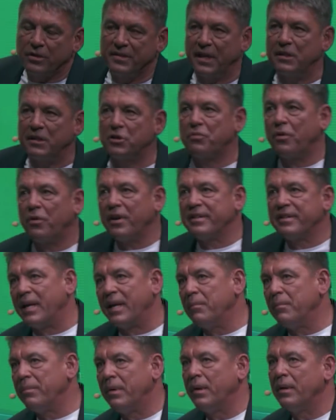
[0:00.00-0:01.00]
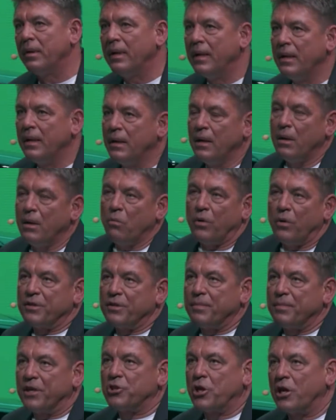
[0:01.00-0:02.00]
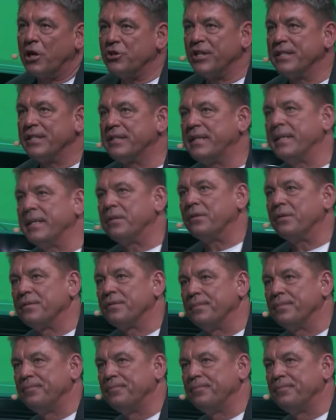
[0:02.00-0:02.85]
such, for example, what is my charging status?